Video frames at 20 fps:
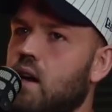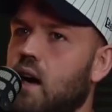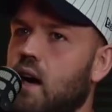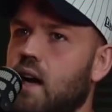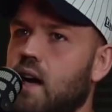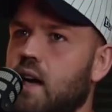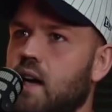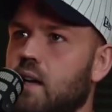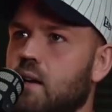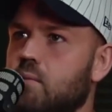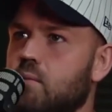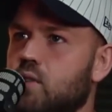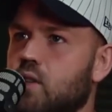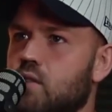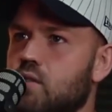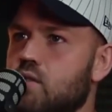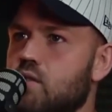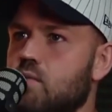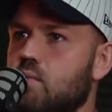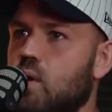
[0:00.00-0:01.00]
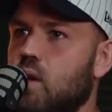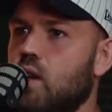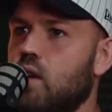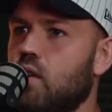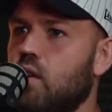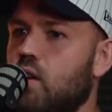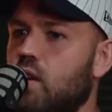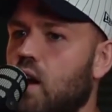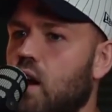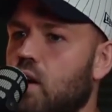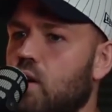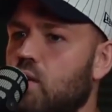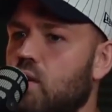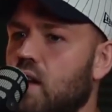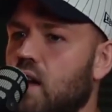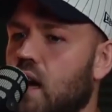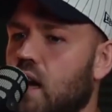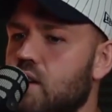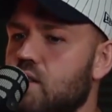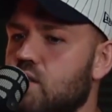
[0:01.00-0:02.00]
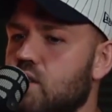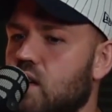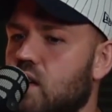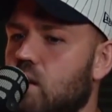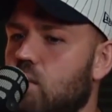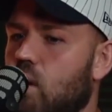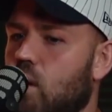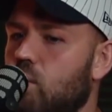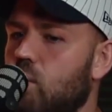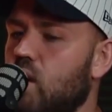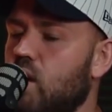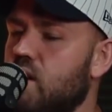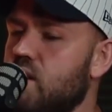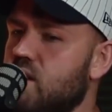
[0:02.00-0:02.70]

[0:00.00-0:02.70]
So I was just wondering how they actually come up with it,